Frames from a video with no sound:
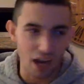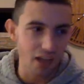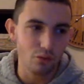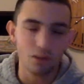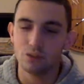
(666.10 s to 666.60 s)
I
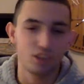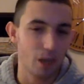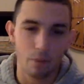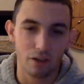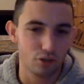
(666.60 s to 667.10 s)
don't
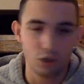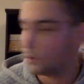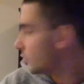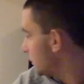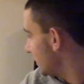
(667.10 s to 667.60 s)
understand why there's 2
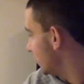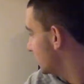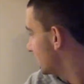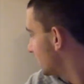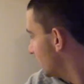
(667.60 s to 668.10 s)

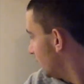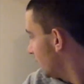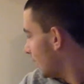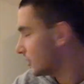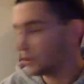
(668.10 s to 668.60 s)
MVPs.
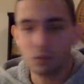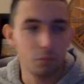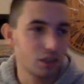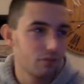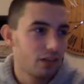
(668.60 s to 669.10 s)
Gosh, there's so
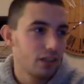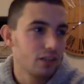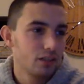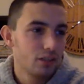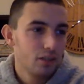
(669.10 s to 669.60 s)
much confetti.
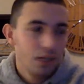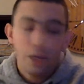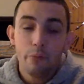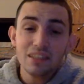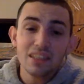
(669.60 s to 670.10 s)
It
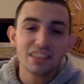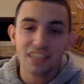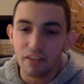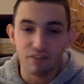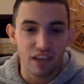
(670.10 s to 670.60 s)
was nice to
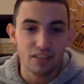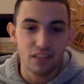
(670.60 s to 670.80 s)
have fans